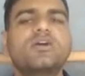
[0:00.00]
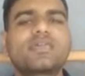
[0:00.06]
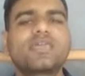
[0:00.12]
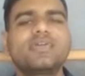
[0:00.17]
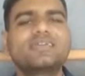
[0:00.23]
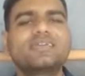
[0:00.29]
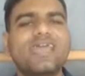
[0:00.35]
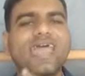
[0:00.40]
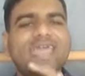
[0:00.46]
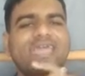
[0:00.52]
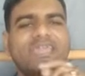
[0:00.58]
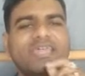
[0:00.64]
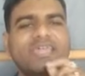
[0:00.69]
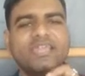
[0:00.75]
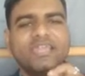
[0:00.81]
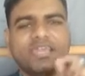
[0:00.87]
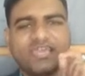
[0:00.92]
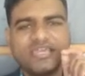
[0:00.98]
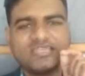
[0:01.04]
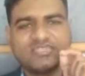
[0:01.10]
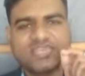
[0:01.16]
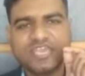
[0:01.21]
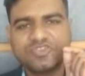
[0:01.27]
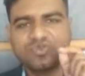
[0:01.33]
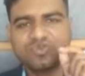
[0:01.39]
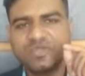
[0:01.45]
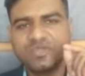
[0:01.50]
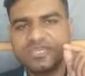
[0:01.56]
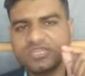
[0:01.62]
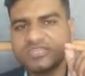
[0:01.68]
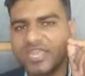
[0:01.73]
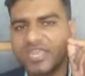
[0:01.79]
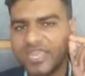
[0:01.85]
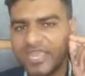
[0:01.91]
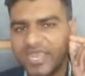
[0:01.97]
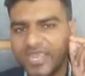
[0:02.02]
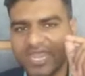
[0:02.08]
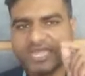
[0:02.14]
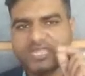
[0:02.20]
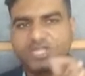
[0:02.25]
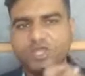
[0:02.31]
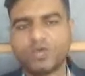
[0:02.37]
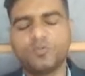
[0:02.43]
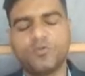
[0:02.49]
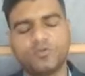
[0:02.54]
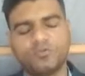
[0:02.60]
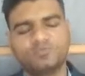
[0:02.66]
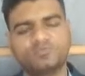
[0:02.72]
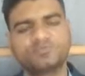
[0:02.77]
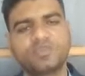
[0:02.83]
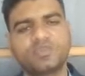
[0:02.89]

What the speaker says: Okay, kinin is actually in the inactive form.